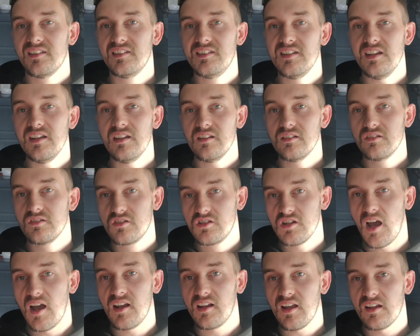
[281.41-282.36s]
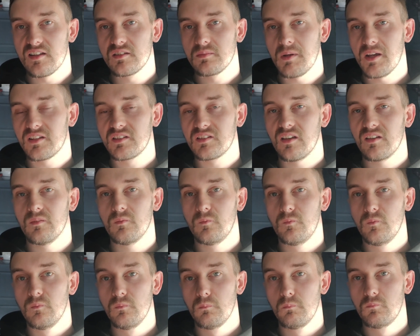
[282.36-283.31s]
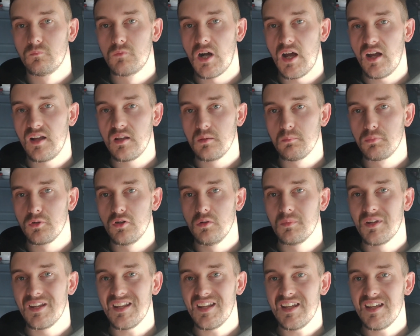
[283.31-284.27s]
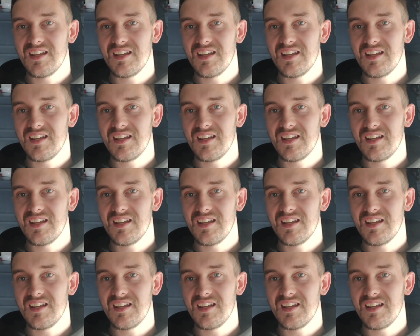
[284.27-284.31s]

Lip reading: Gigantamax Rillaboom